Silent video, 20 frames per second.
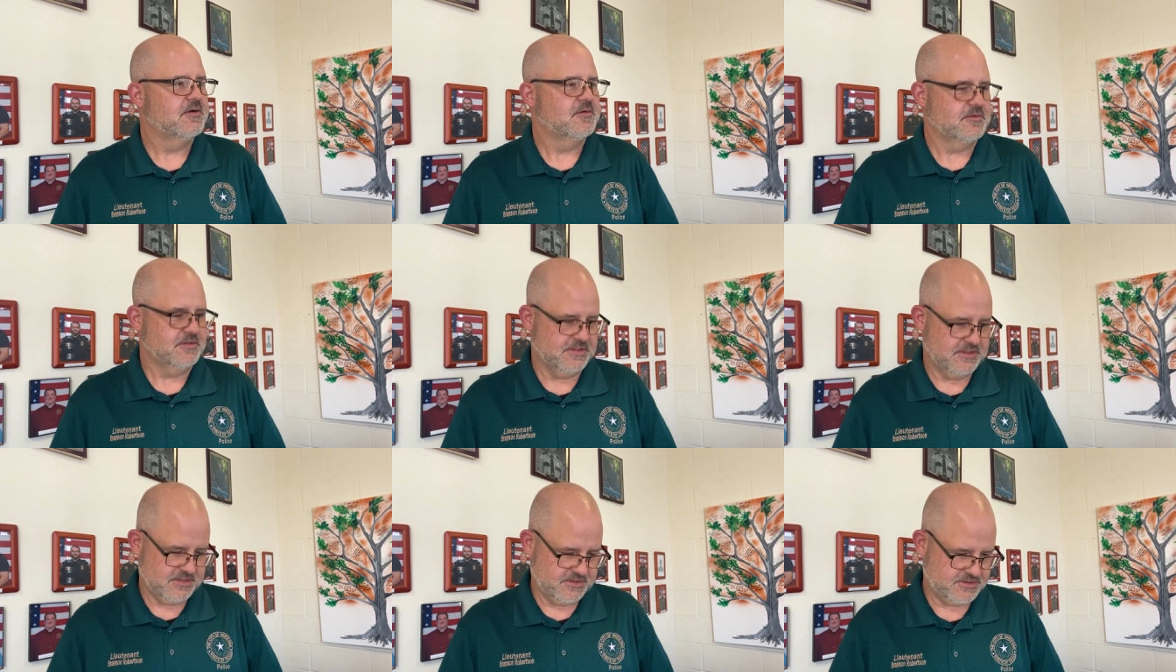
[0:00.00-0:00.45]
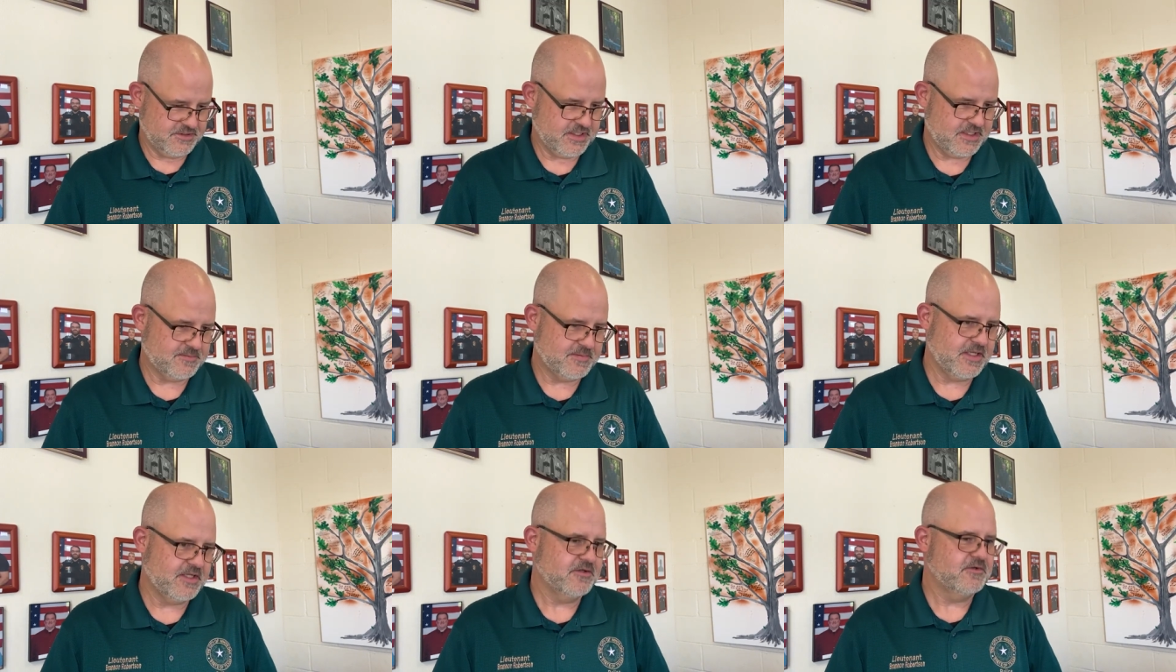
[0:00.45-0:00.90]
We did track
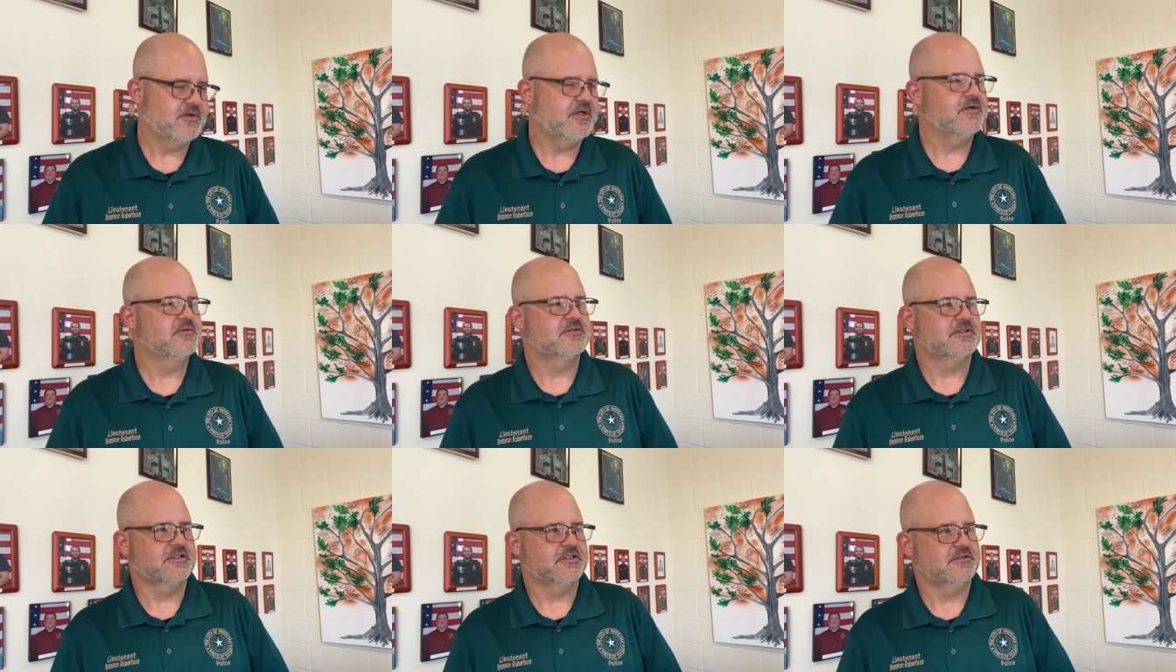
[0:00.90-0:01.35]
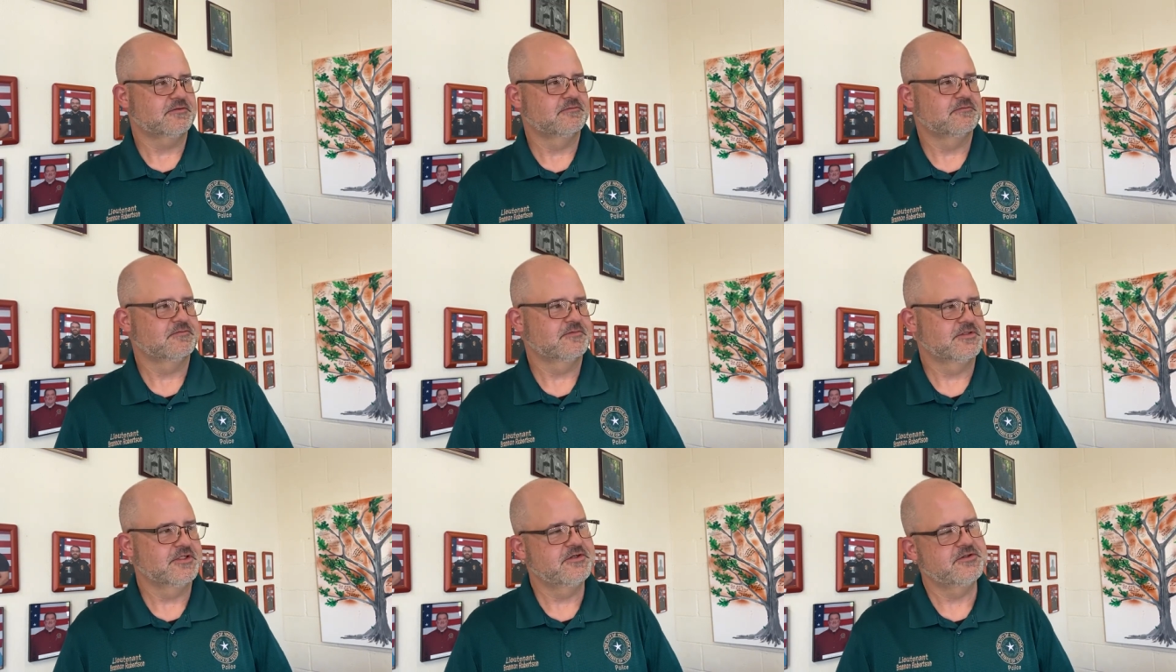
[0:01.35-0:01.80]
him down to a hotel.
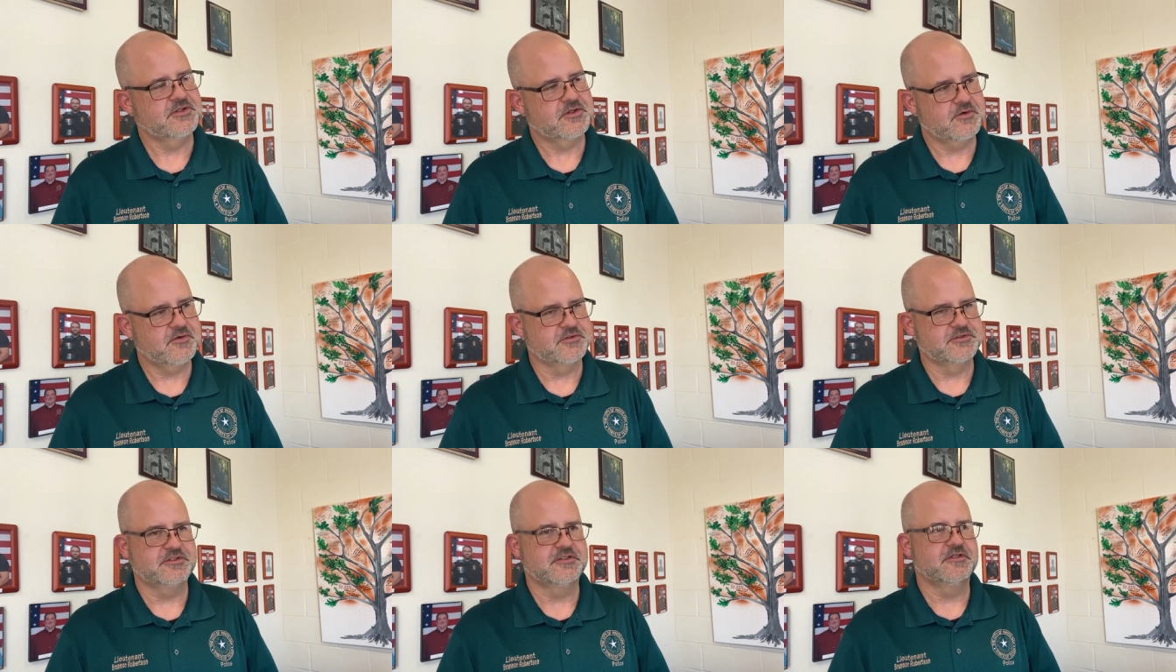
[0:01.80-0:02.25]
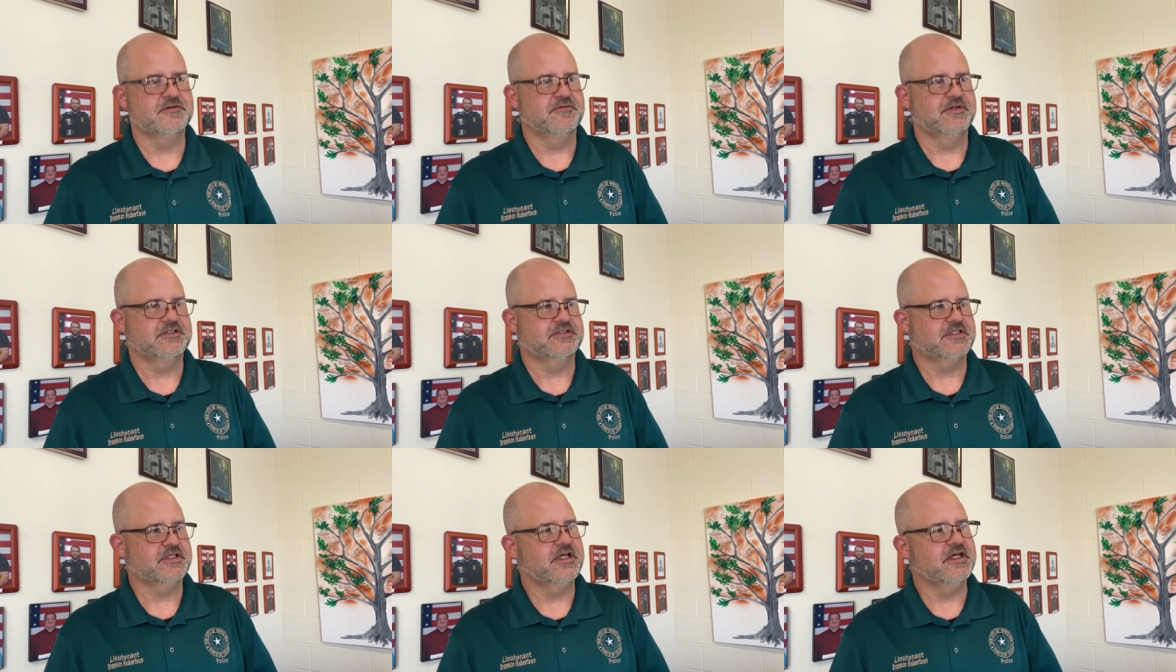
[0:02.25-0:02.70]
During the course of the
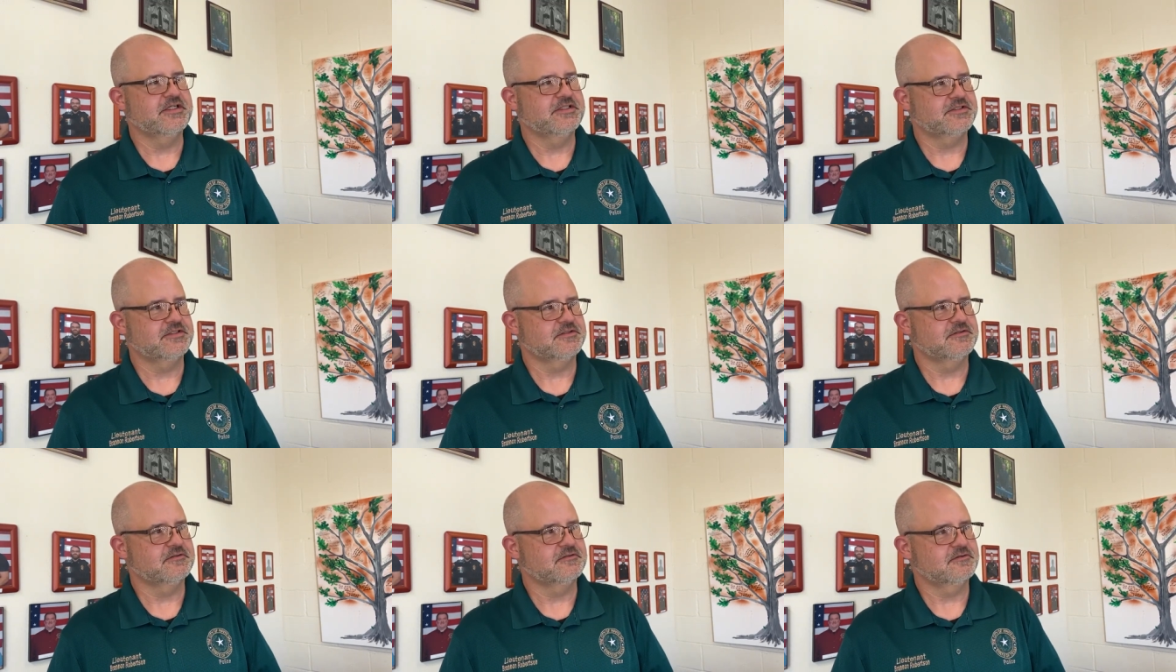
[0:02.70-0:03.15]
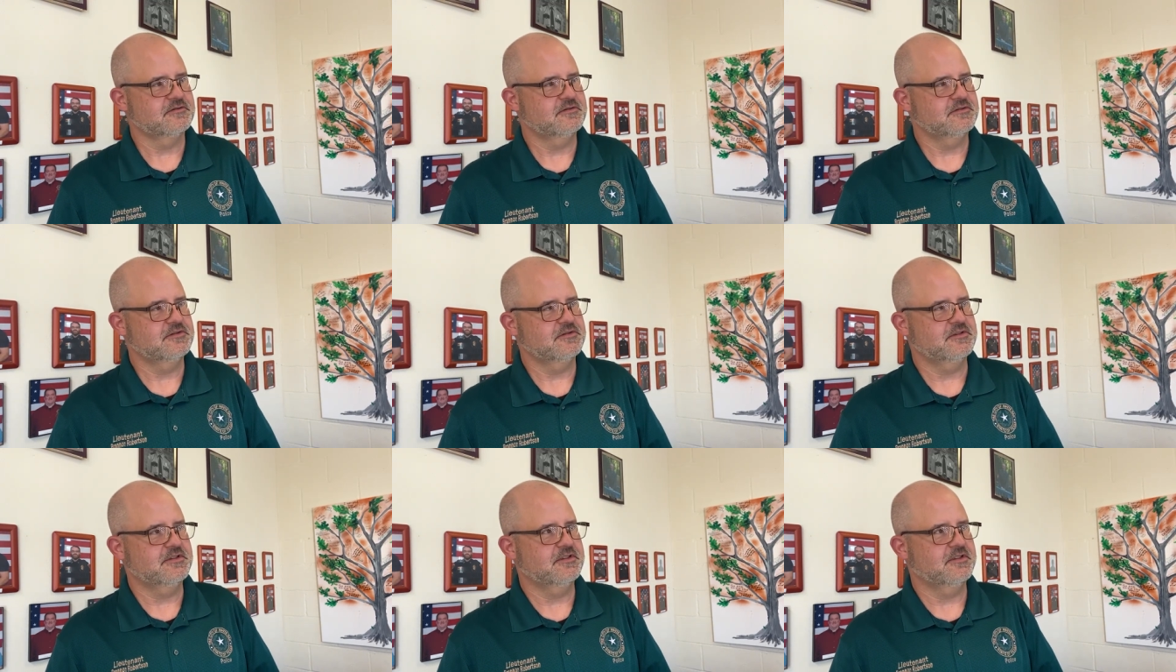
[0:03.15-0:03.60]
investigation,
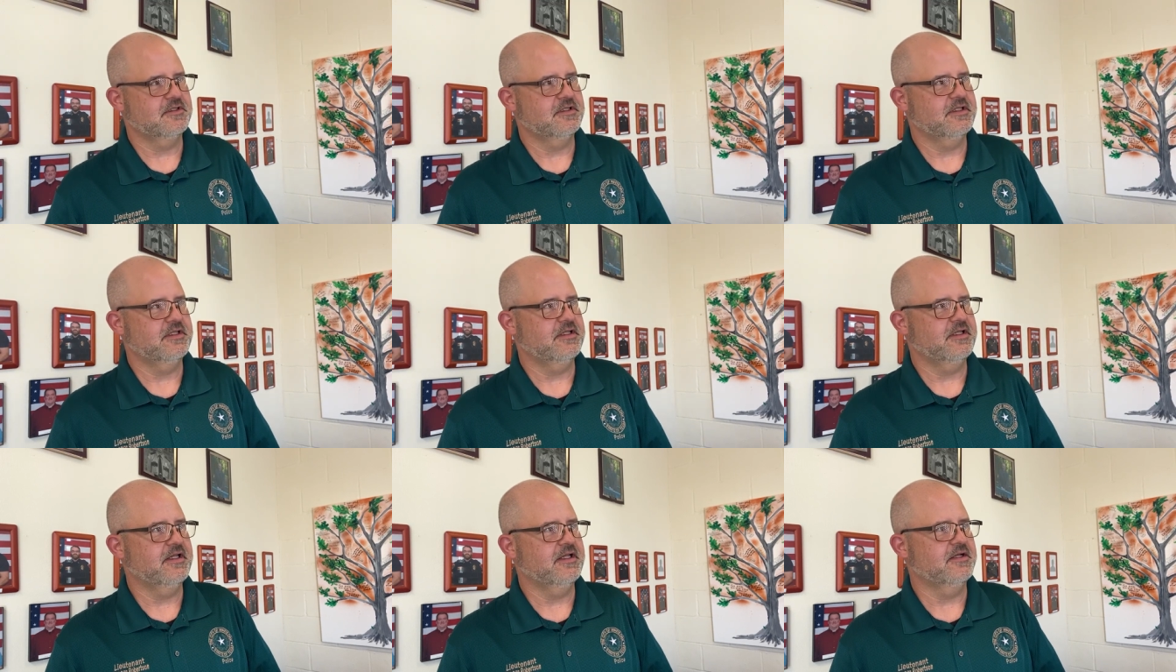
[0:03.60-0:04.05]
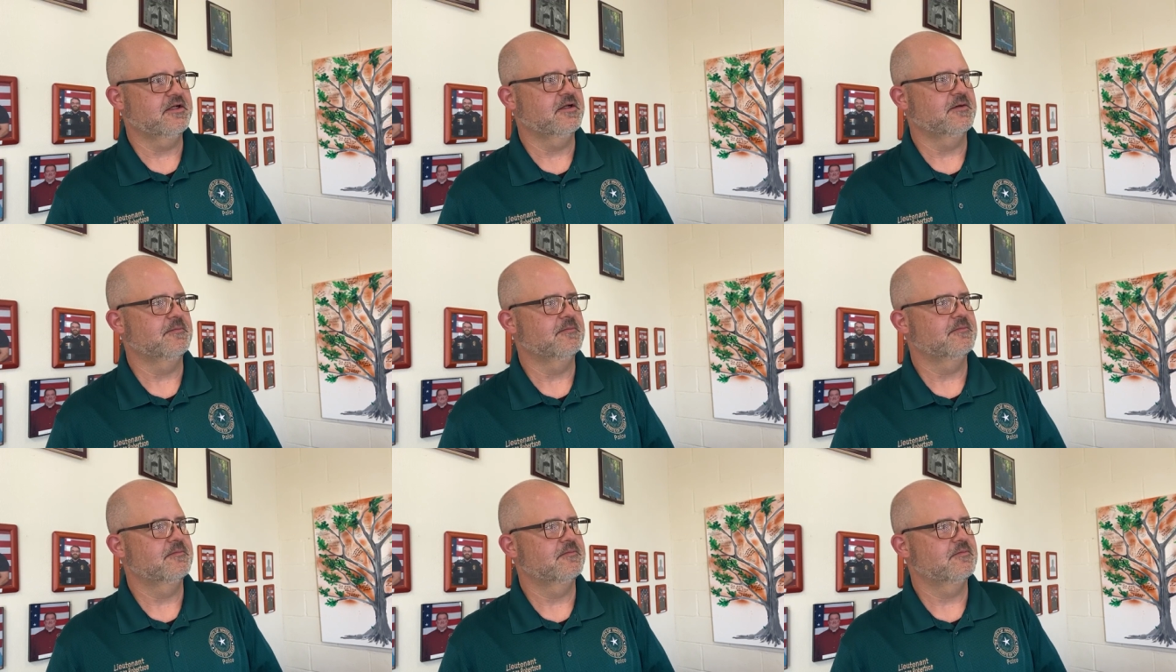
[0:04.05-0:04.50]
it ended
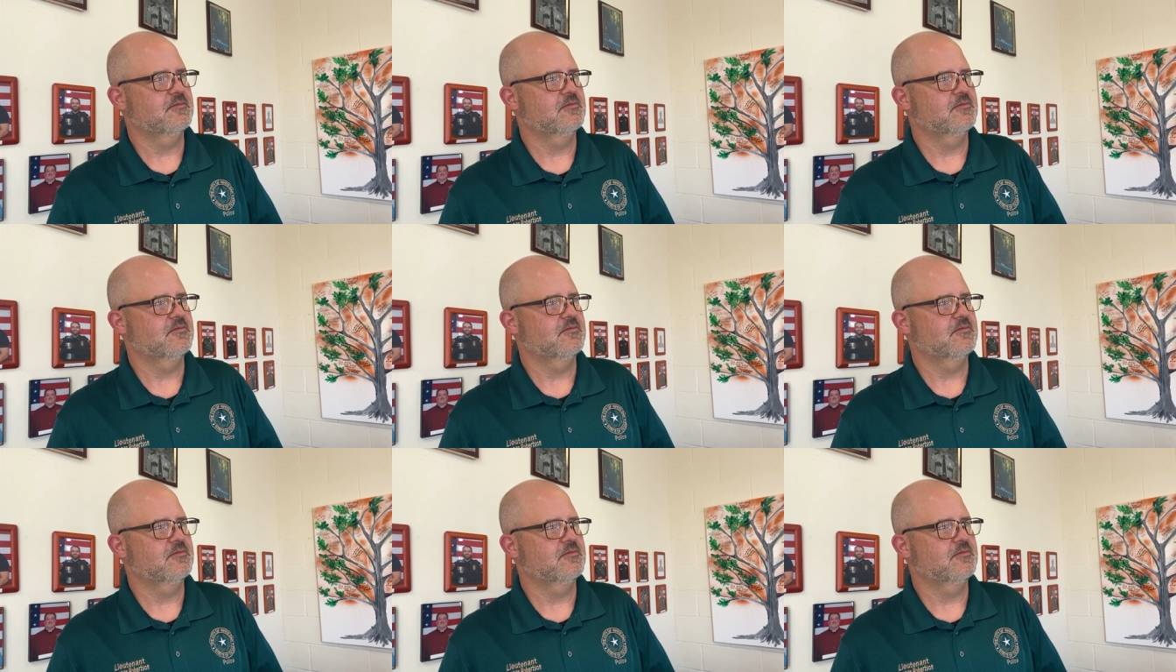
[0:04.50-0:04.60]
up,